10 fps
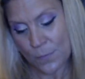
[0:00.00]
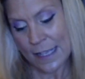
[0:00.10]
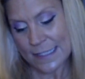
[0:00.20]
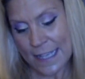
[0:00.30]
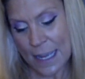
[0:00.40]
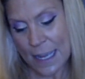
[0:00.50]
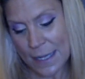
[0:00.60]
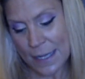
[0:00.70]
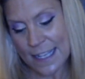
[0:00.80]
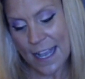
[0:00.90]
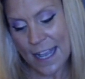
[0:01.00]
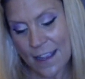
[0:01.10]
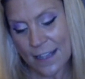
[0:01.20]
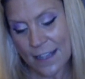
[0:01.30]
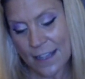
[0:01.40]
side by side
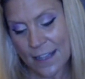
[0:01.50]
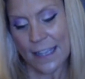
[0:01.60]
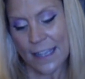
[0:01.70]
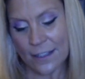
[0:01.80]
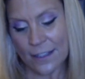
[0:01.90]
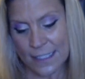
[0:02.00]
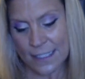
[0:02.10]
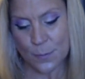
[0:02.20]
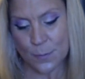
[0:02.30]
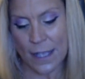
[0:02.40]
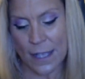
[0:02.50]
Celtic spreads,